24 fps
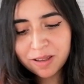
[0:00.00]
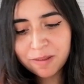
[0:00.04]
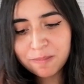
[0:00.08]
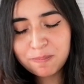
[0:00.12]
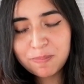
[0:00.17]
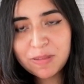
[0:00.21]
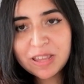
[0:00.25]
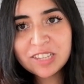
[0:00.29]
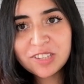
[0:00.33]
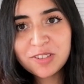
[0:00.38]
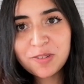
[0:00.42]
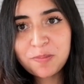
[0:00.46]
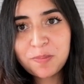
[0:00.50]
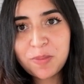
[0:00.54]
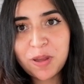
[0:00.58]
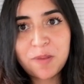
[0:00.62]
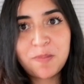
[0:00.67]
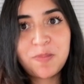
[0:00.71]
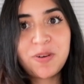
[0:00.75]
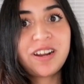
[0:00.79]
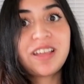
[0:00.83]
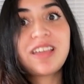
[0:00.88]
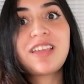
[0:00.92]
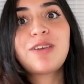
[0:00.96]
piece of
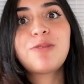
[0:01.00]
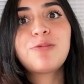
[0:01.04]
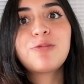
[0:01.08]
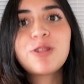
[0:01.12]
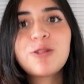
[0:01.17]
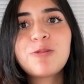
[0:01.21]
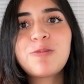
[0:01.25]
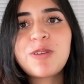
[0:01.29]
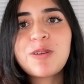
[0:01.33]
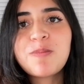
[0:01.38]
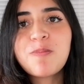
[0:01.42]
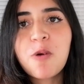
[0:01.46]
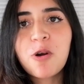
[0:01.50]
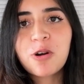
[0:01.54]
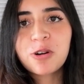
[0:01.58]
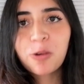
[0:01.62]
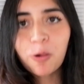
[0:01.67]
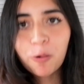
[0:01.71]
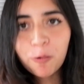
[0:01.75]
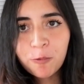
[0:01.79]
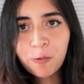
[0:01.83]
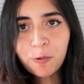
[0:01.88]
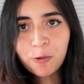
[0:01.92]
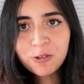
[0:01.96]
paper, it will be more
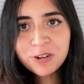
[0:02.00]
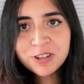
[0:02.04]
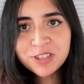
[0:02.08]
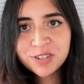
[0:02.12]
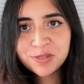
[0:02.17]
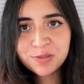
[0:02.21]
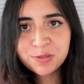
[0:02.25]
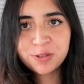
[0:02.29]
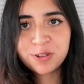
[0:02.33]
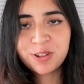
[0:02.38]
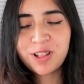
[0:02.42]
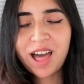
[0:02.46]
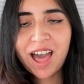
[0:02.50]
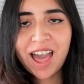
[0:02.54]
comfortable.